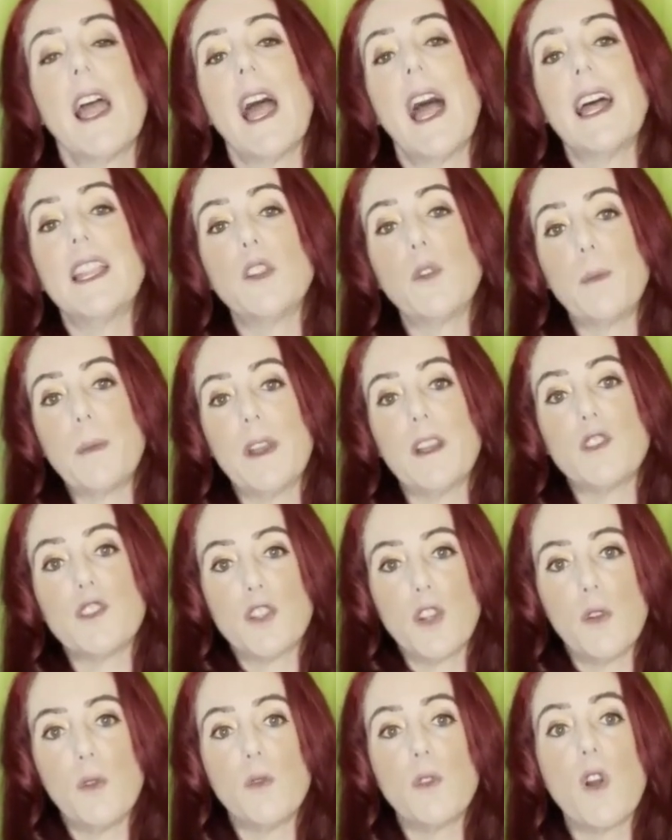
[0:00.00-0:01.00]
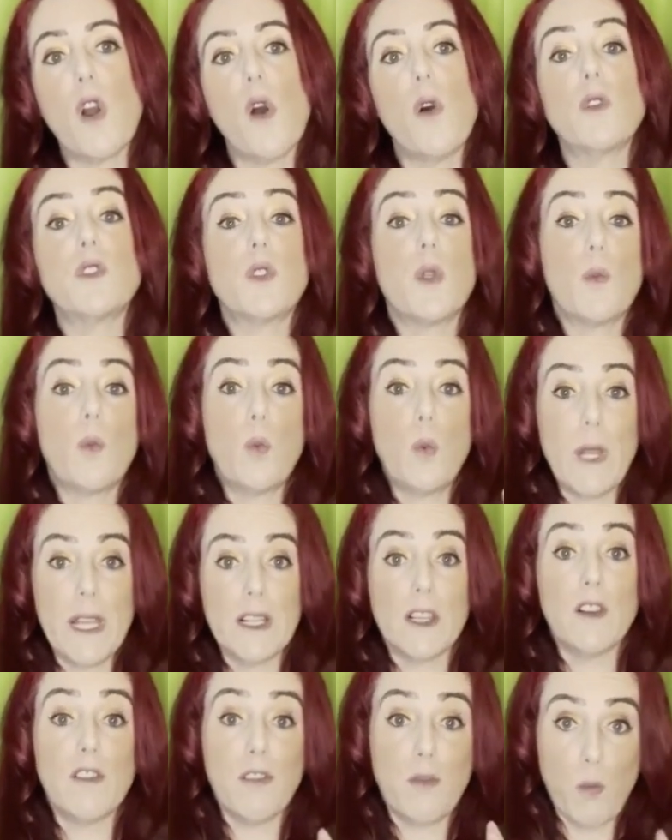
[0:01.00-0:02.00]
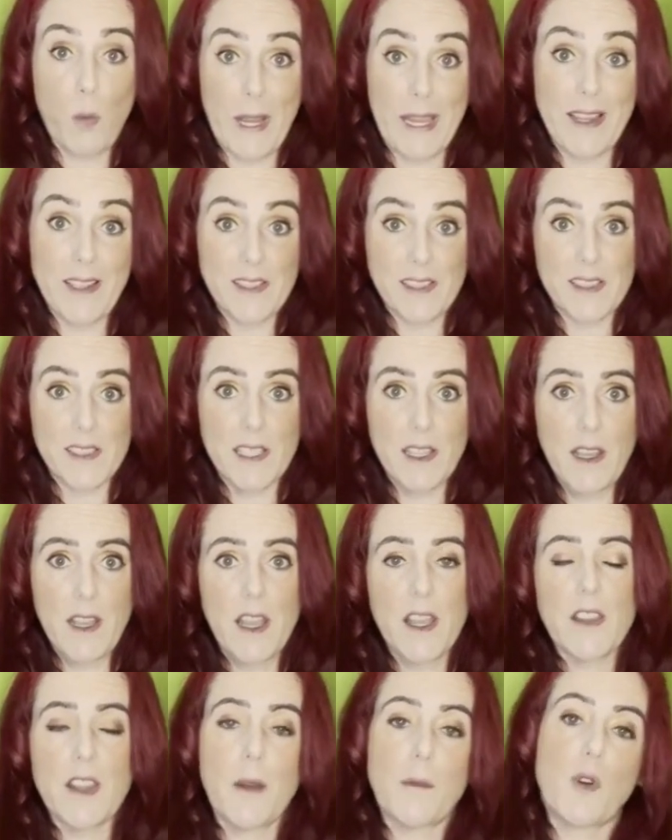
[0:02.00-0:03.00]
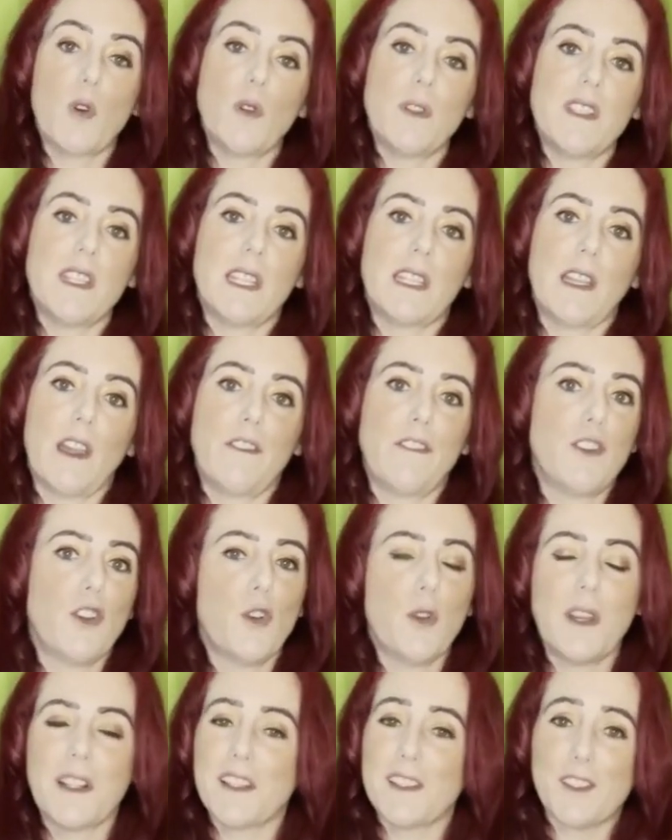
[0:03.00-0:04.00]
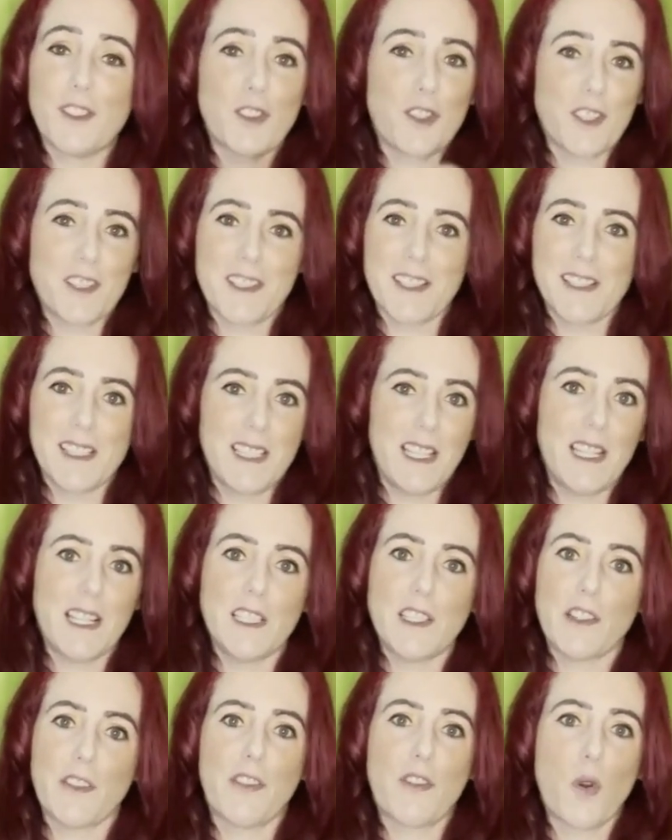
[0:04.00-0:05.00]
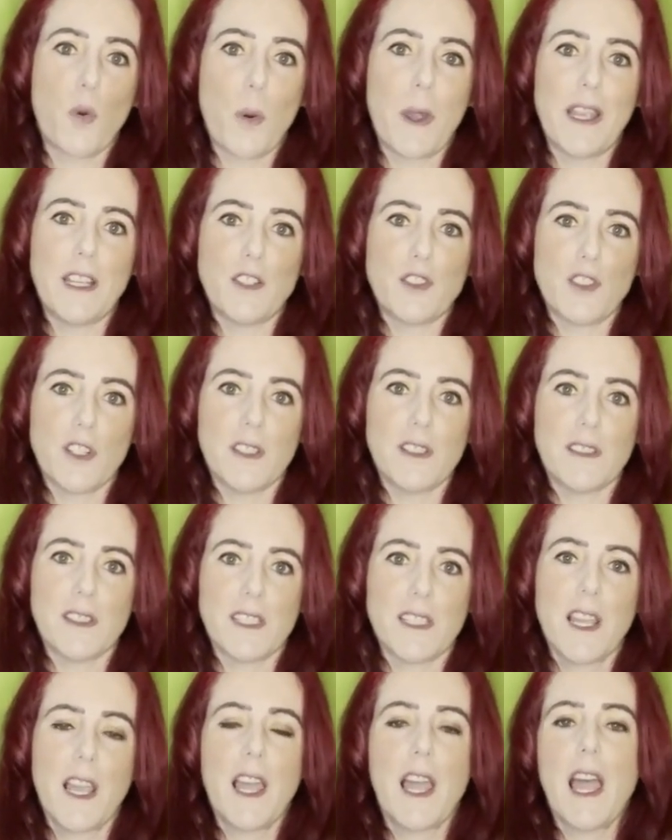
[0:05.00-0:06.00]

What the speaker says: And there'll be a tool called the Wheel of Waste that I'm going to give you, and it's just a series of questions,